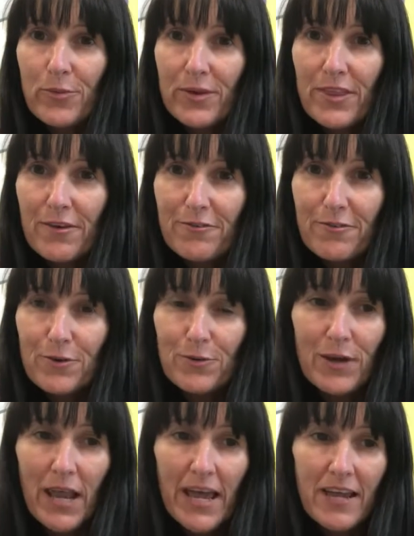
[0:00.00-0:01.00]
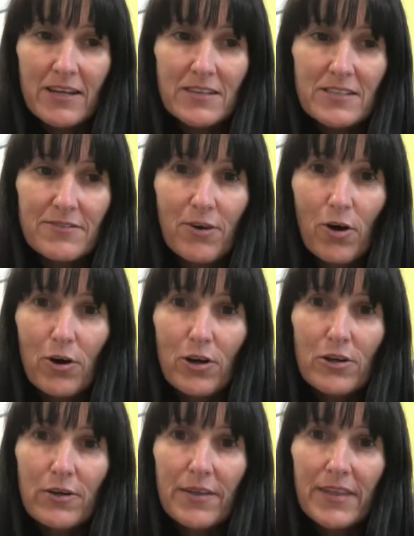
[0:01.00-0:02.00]
with a few layers of hot
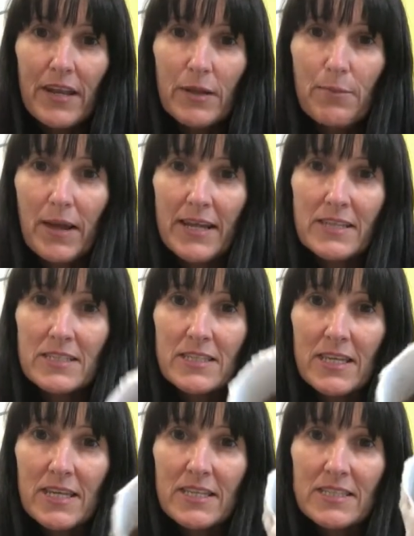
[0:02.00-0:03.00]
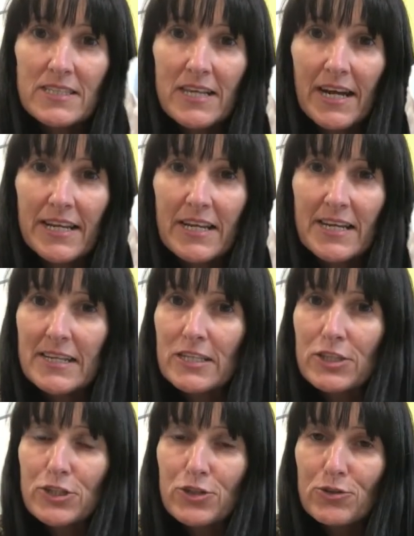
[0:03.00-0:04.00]
glue, and then I painted the inside a
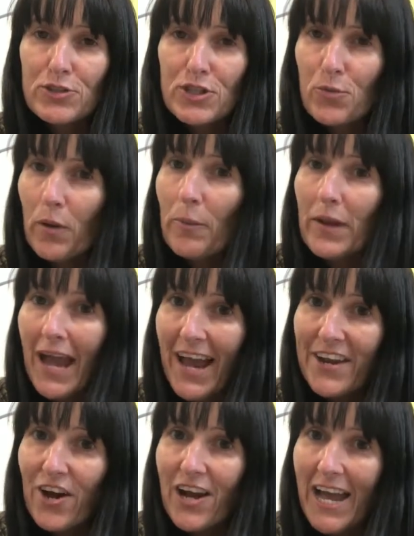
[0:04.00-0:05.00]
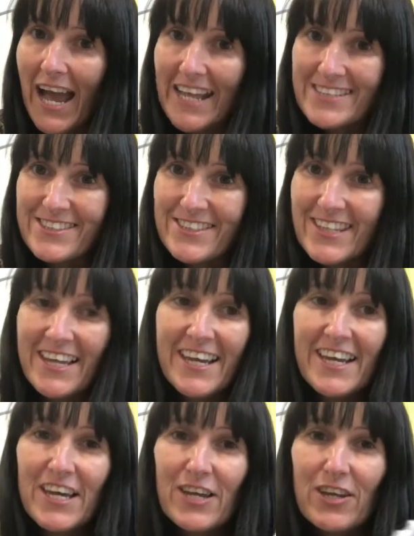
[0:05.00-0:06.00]
little too, so that when we add our candle,
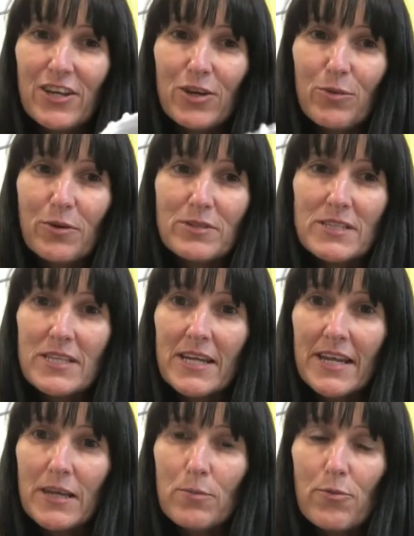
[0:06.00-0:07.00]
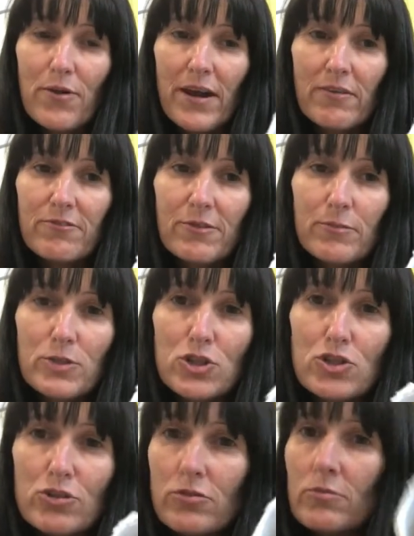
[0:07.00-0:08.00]
you won't see any brown from the
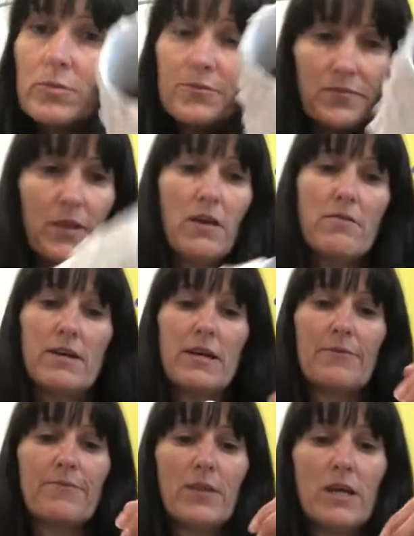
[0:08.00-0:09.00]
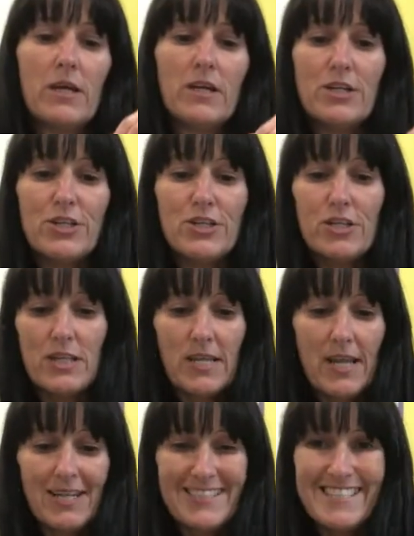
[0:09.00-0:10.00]
tube. All right, so the
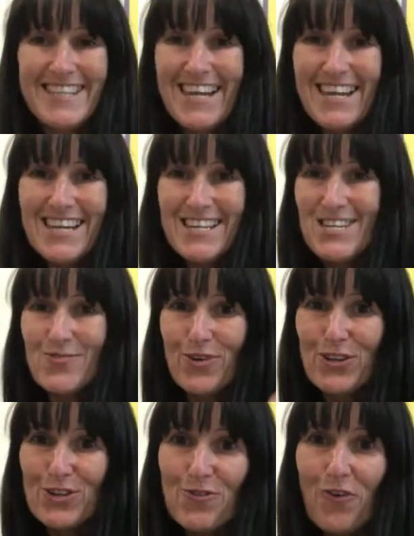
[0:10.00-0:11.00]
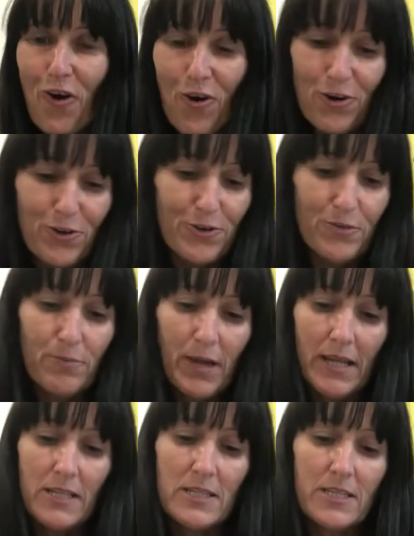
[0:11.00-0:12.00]
next stage, once you've hot glued and
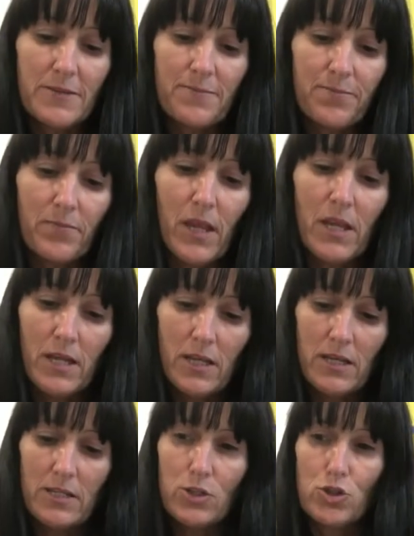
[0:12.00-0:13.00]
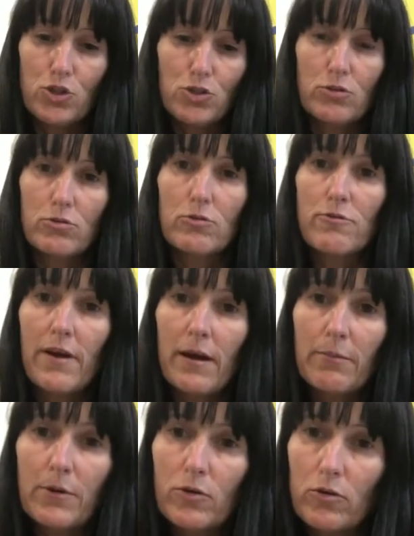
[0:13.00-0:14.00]
painted, is to
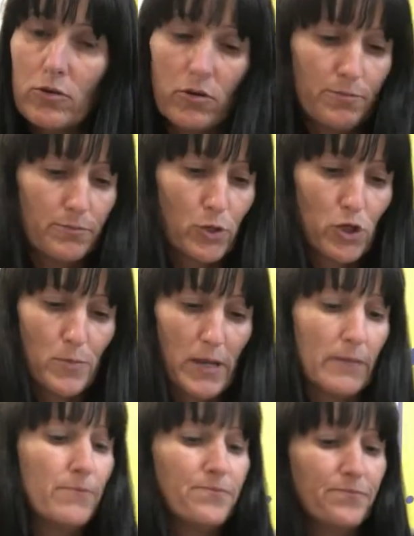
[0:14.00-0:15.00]
grab your push pin,